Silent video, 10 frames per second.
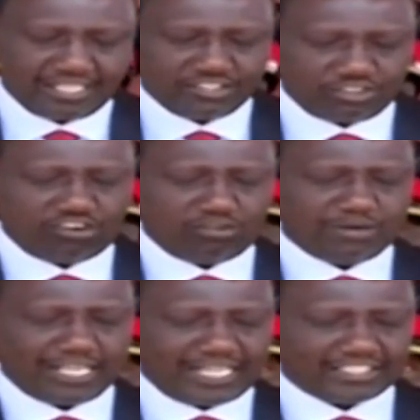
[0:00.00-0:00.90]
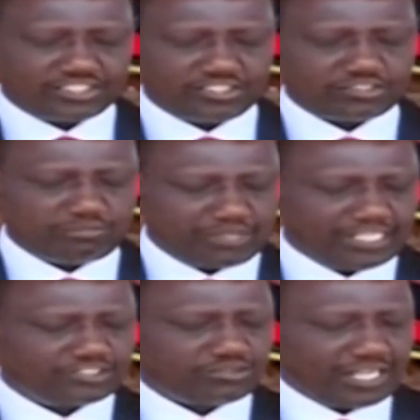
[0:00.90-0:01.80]
your obligation to
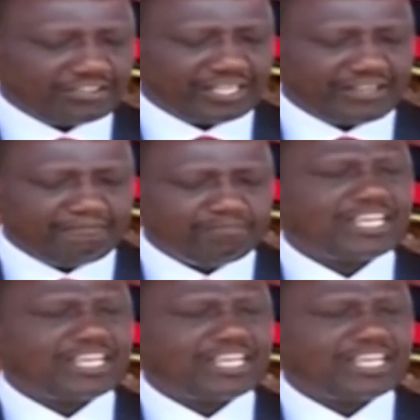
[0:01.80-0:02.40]
bring together